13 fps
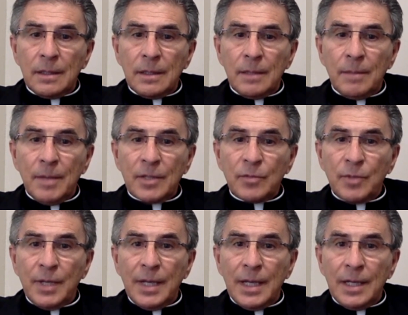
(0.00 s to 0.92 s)
the best we
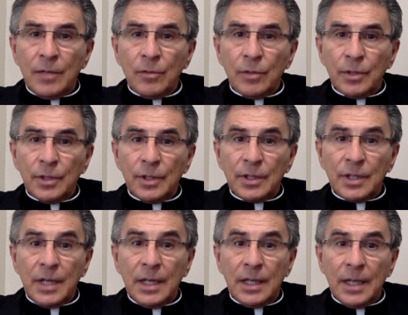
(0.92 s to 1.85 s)
can in order to
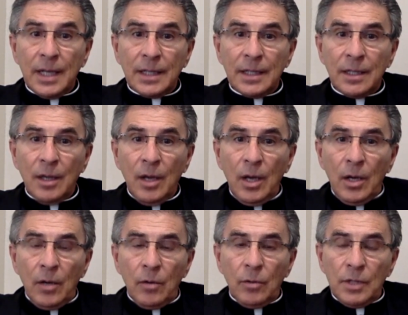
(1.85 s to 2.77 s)
stay connected. The
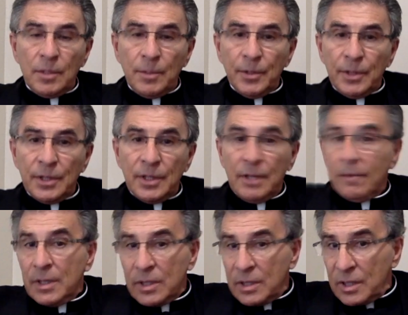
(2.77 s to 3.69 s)
Holy Spirit has
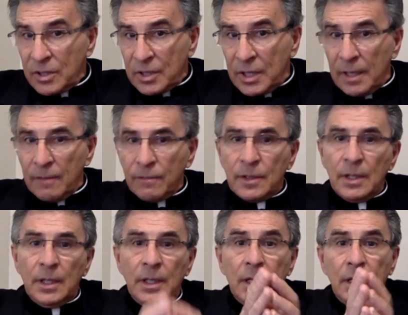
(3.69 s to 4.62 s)
given us this gift,
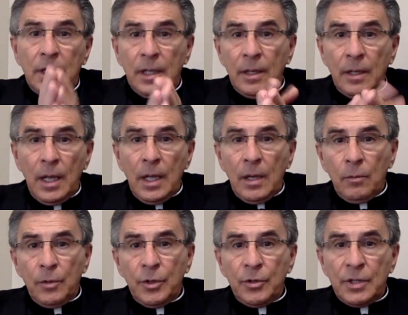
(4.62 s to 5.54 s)
and, and then
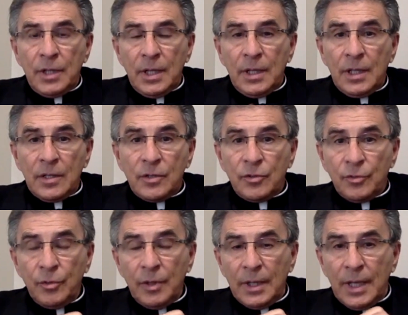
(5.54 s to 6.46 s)
we're using this
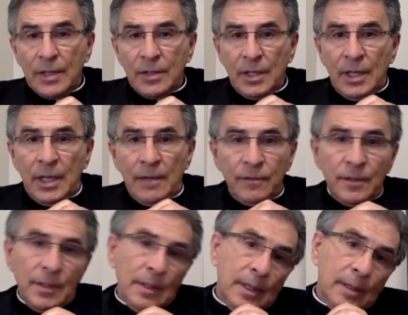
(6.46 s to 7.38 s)
truly as a
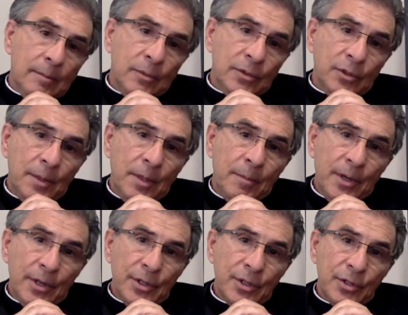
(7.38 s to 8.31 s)
gift. Um, so many
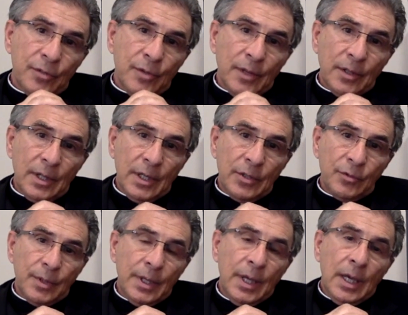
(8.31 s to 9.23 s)
parishes throughout the
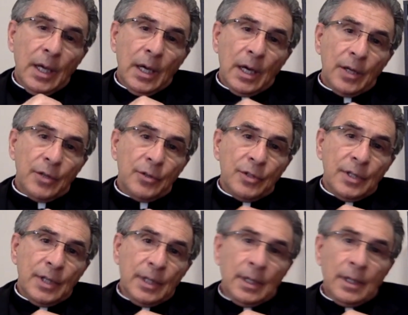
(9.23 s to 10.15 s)
country are
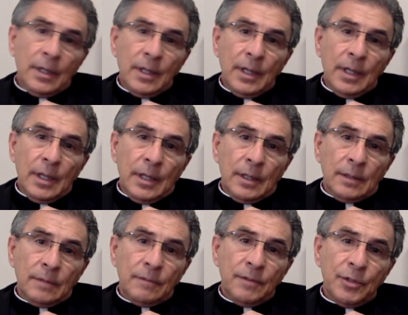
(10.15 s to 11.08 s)
using the uh,
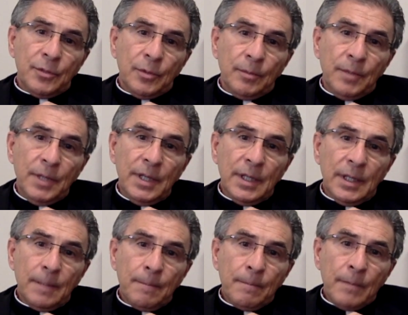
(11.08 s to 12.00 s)
visual media
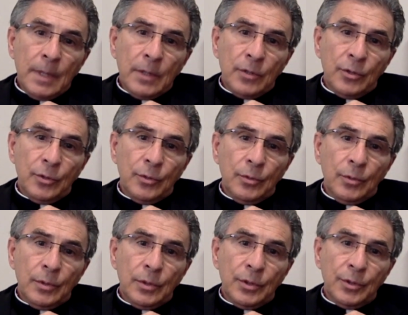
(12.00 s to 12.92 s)
to,
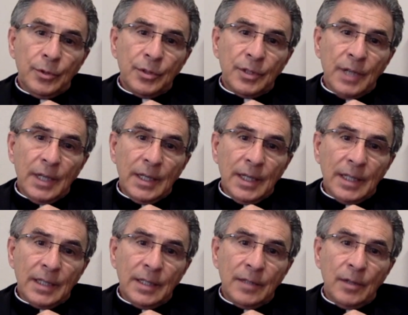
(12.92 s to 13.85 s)
to stay
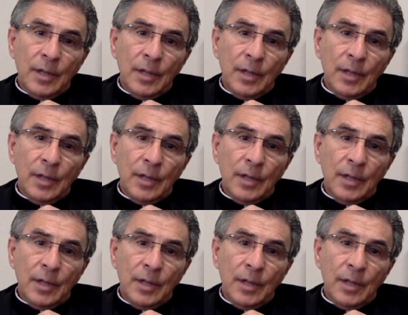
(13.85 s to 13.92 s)
connected,